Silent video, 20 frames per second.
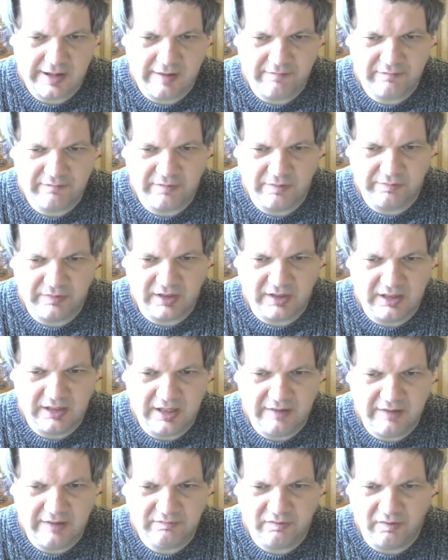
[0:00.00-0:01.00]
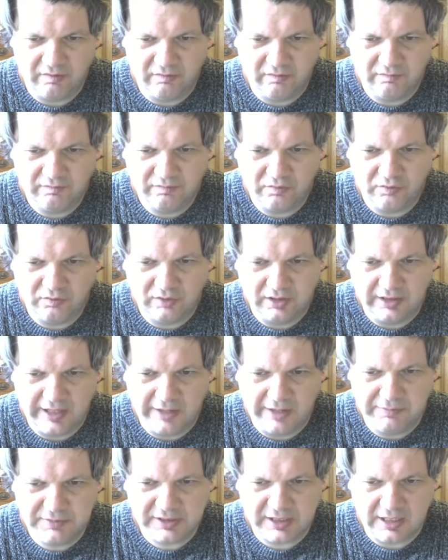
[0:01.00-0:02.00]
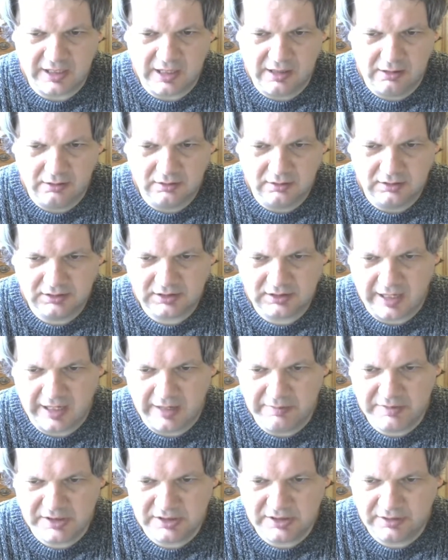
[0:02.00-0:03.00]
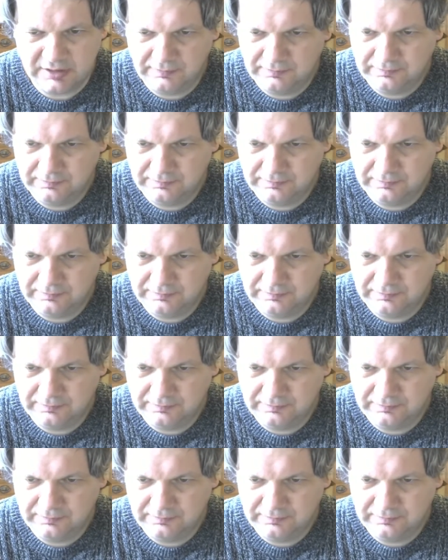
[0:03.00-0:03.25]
came from the love for the landscapes